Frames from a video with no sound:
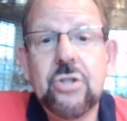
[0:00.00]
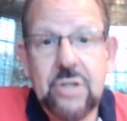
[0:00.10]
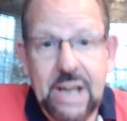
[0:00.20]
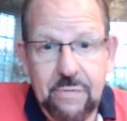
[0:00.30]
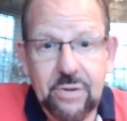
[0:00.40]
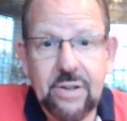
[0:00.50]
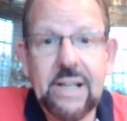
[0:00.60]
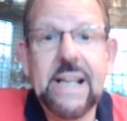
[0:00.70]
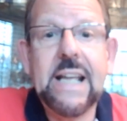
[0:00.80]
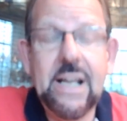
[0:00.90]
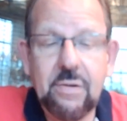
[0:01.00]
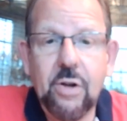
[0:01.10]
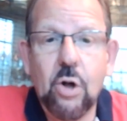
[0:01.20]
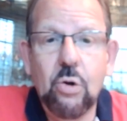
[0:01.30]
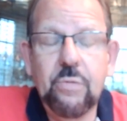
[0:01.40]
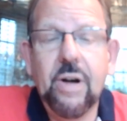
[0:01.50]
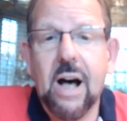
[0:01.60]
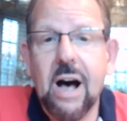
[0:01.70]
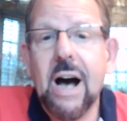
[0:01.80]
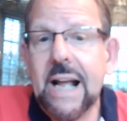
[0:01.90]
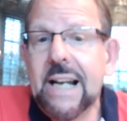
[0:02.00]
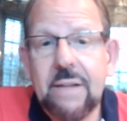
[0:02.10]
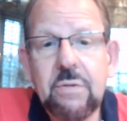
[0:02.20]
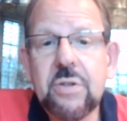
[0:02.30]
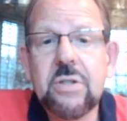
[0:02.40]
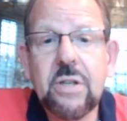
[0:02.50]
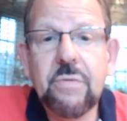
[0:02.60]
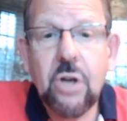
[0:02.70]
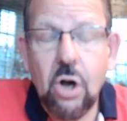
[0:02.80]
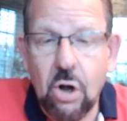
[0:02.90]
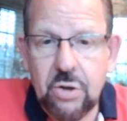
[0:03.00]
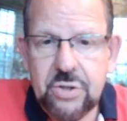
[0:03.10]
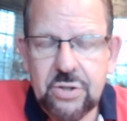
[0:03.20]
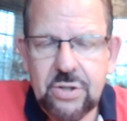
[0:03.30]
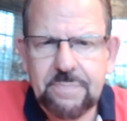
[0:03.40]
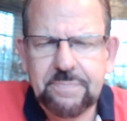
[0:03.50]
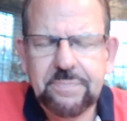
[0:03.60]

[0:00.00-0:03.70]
definitely involve higher levels of cost,